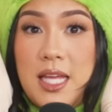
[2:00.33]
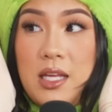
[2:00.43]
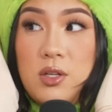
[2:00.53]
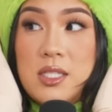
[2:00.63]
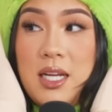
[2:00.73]

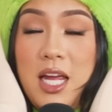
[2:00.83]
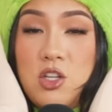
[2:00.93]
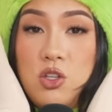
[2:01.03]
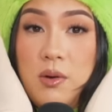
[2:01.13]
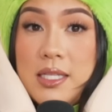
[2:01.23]
Thank you to Sonny
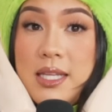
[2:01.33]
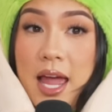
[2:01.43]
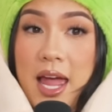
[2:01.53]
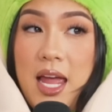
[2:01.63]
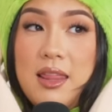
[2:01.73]
Angel U S
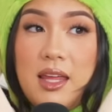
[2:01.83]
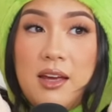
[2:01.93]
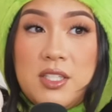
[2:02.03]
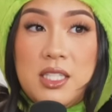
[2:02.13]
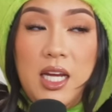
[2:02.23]
A. They
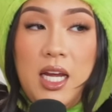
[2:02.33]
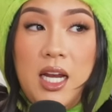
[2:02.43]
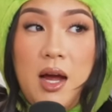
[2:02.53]
have seen